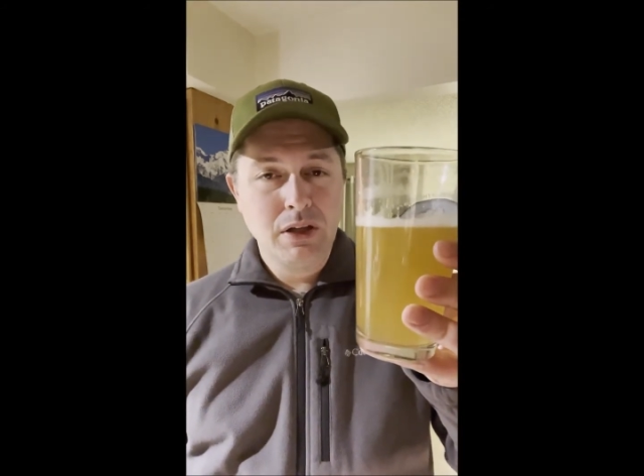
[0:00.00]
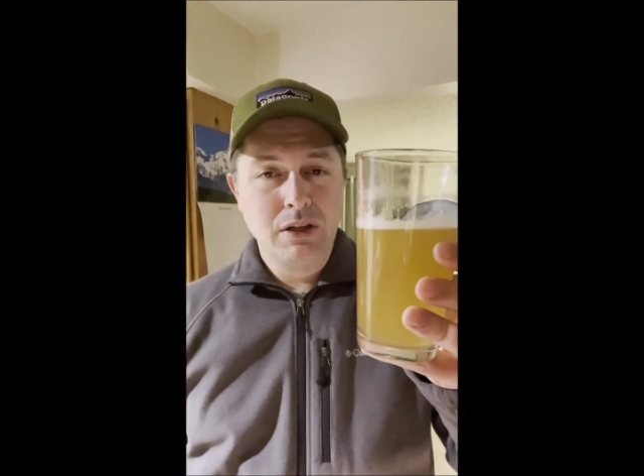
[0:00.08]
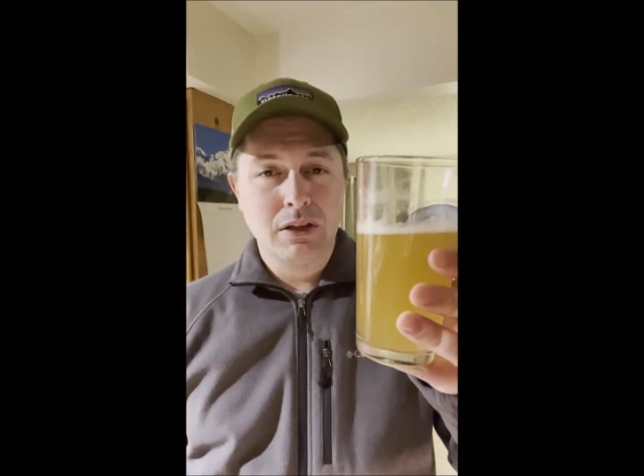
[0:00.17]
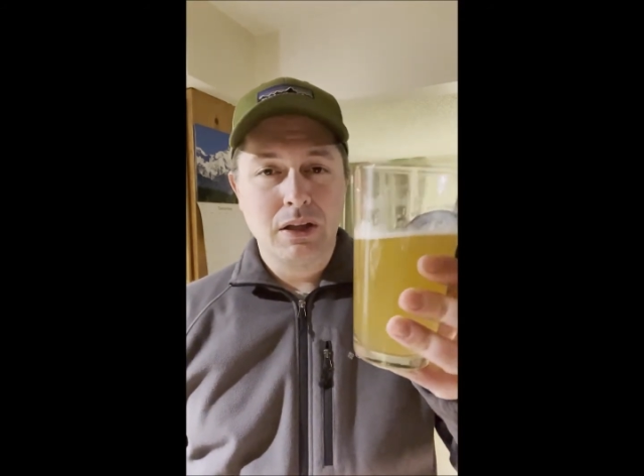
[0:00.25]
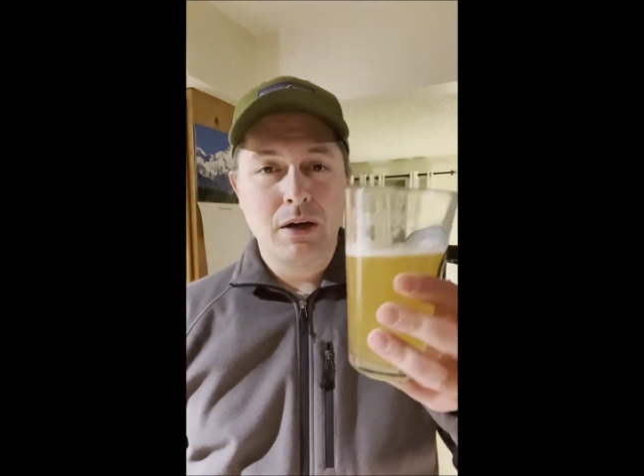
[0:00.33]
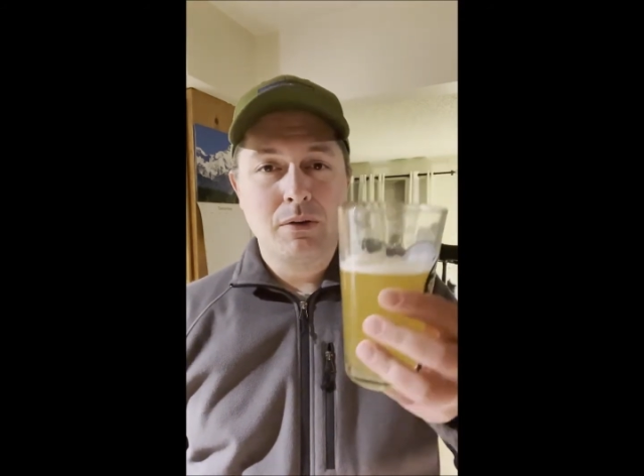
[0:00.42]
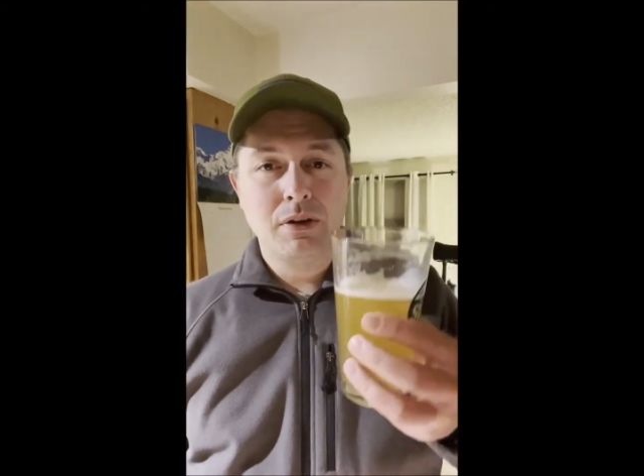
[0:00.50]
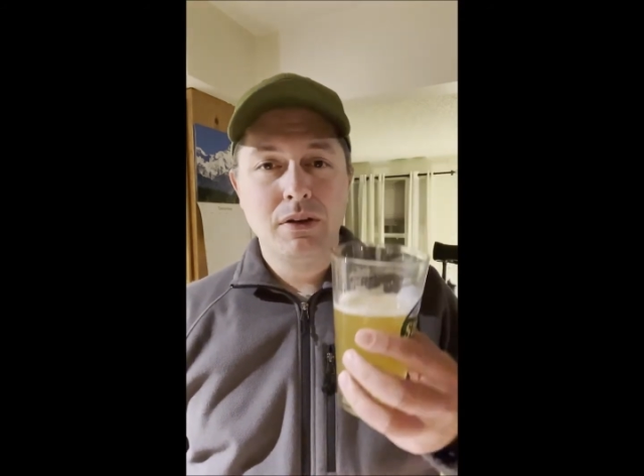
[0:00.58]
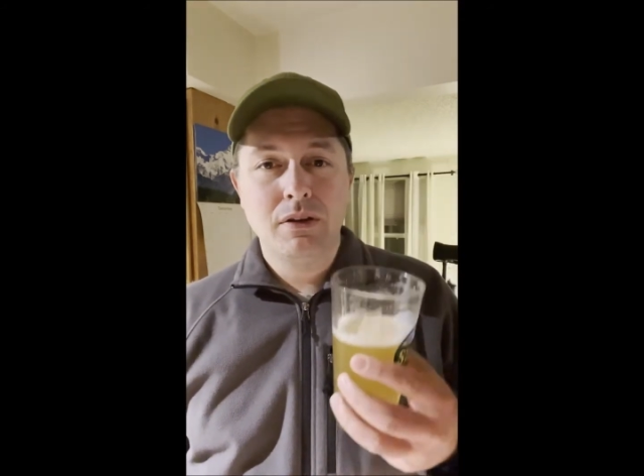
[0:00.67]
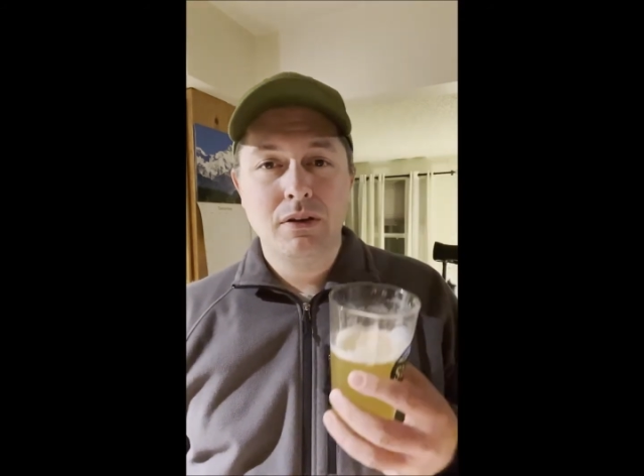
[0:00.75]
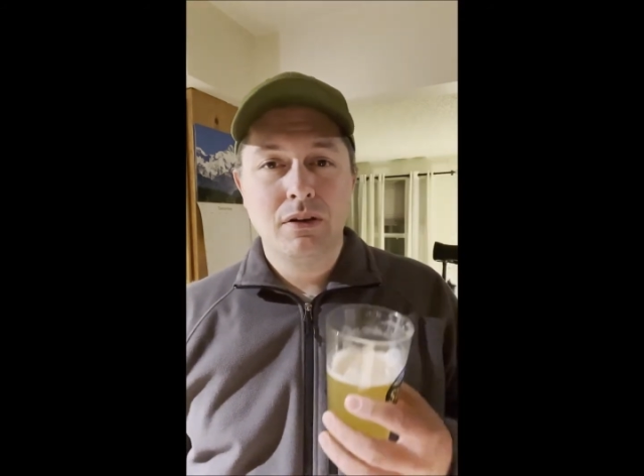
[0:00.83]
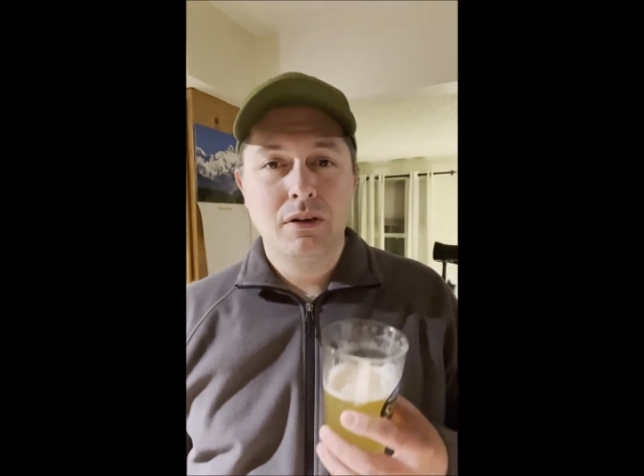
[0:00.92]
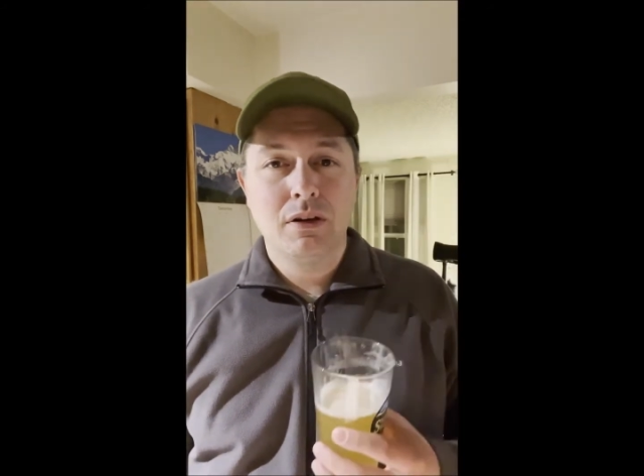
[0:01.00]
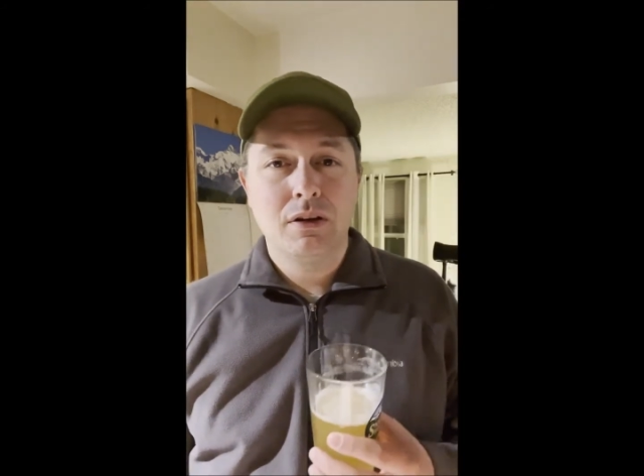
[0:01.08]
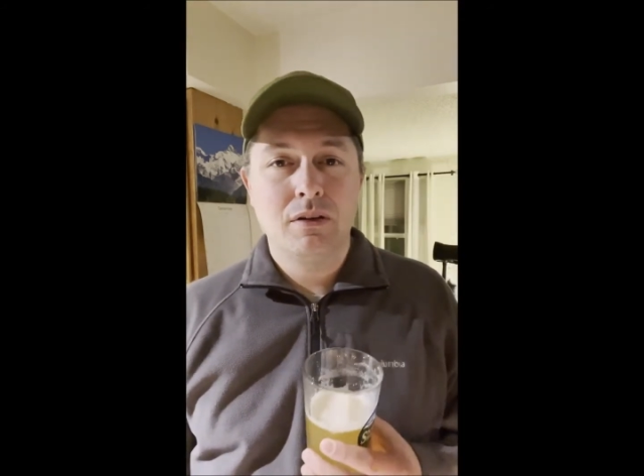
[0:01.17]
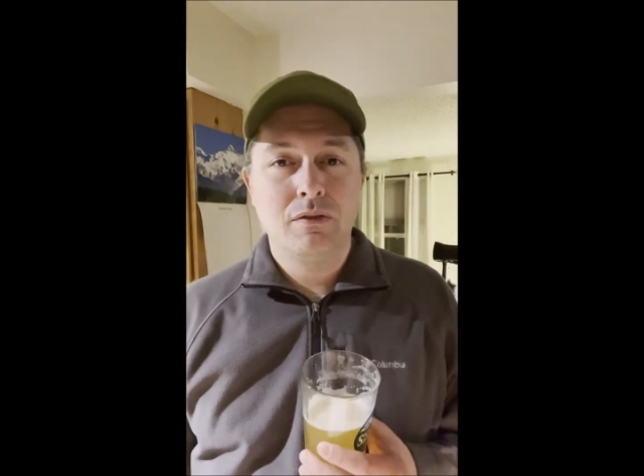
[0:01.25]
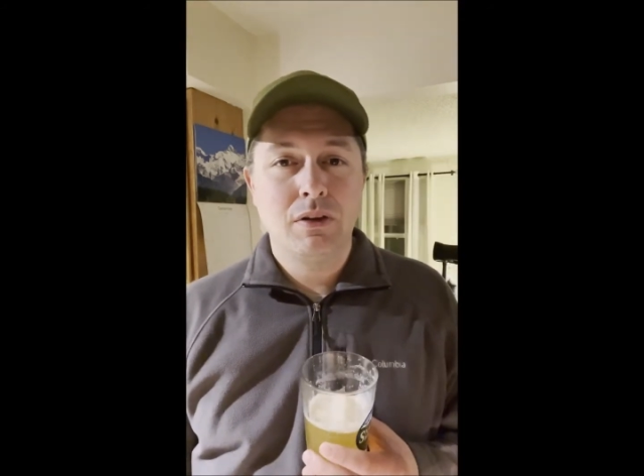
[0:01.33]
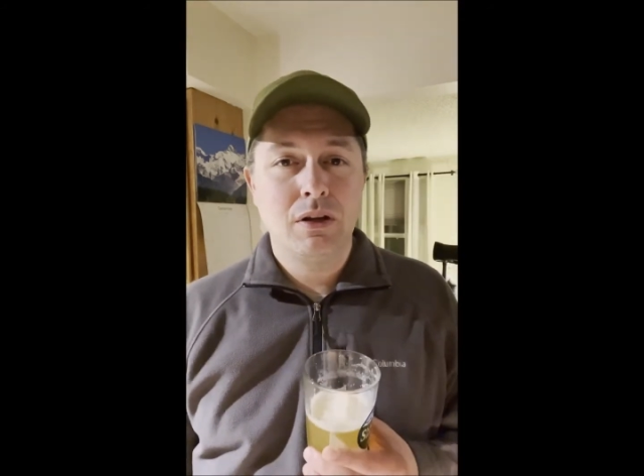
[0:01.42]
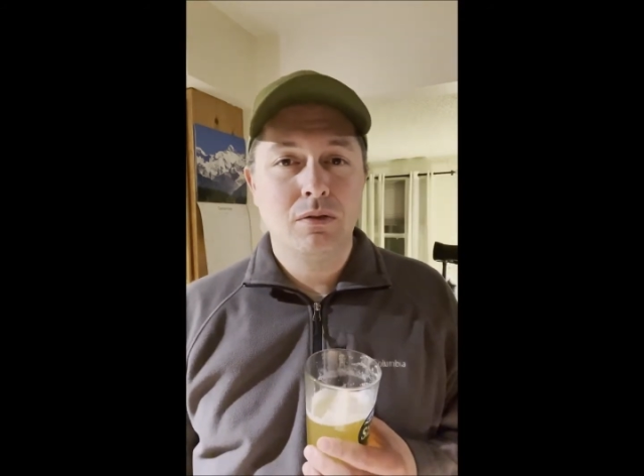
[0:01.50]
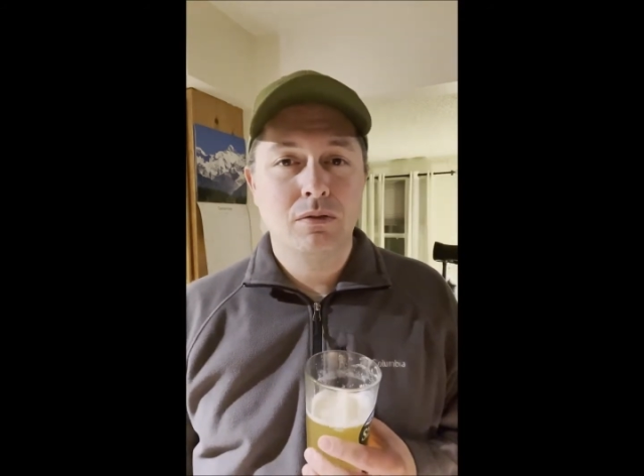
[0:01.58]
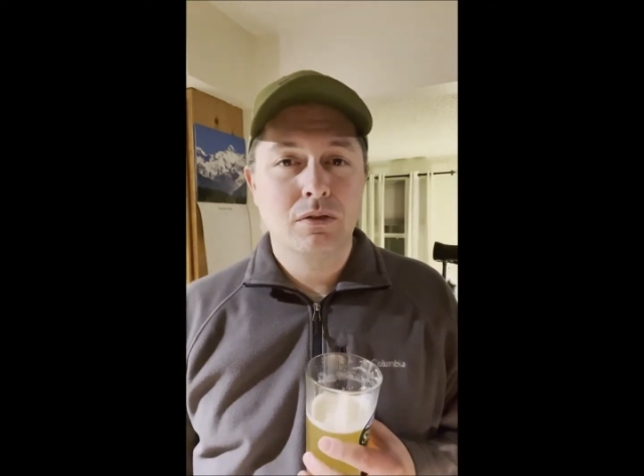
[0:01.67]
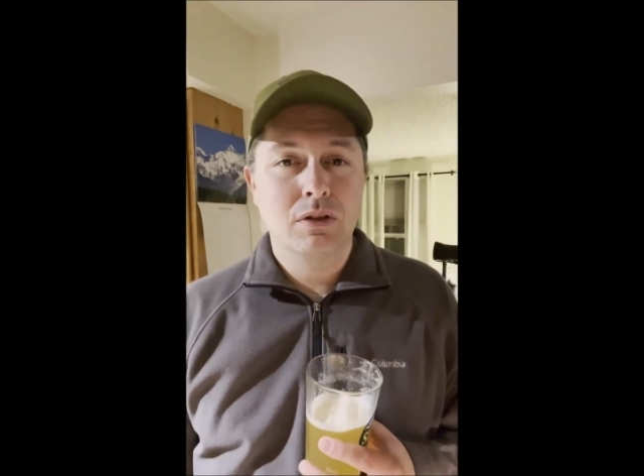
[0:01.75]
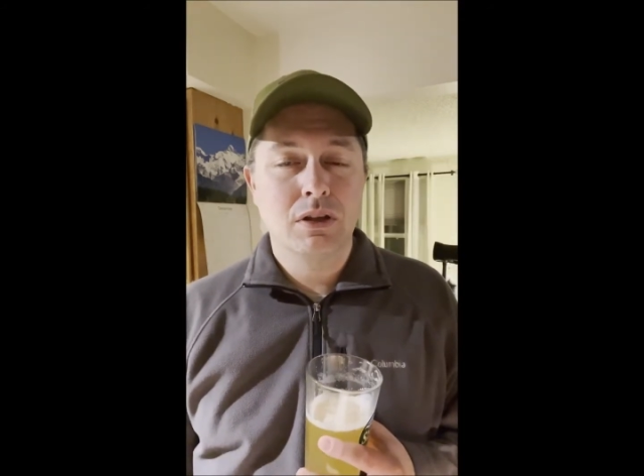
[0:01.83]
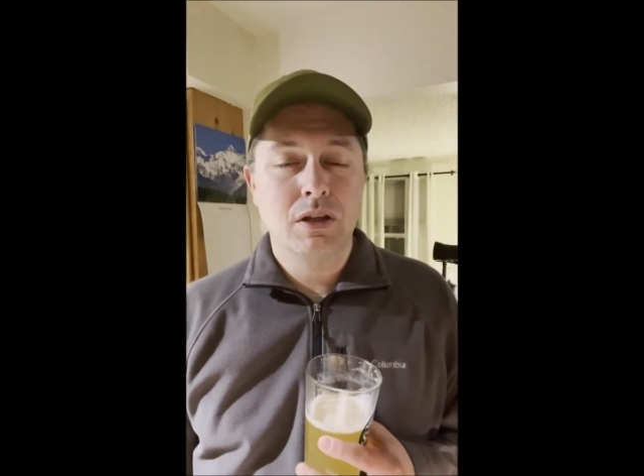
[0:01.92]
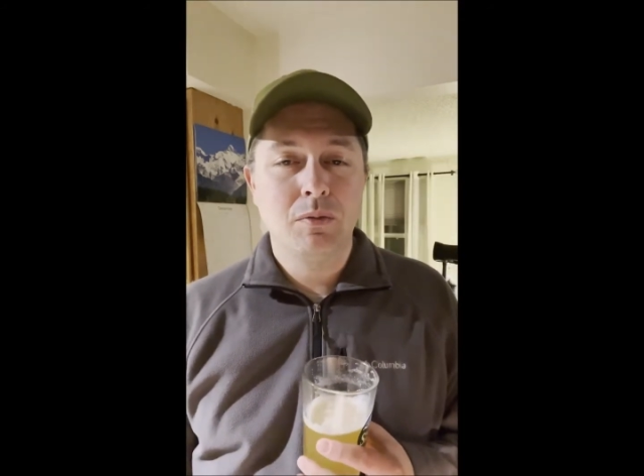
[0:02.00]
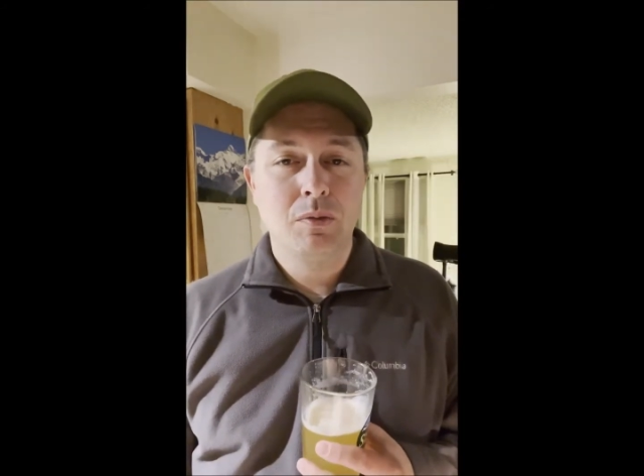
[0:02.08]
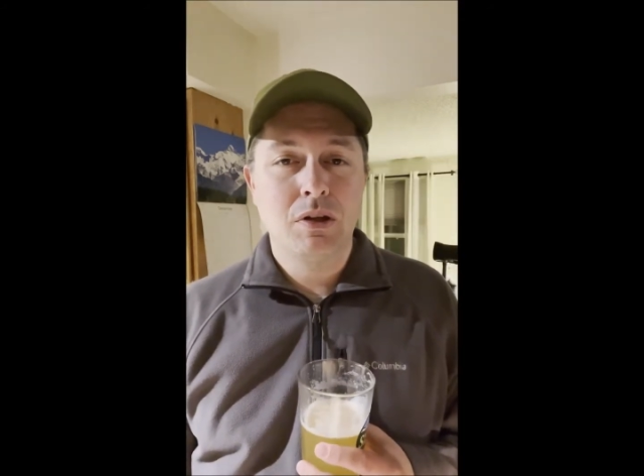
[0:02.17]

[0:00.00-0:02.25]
cloudy. They don't claim it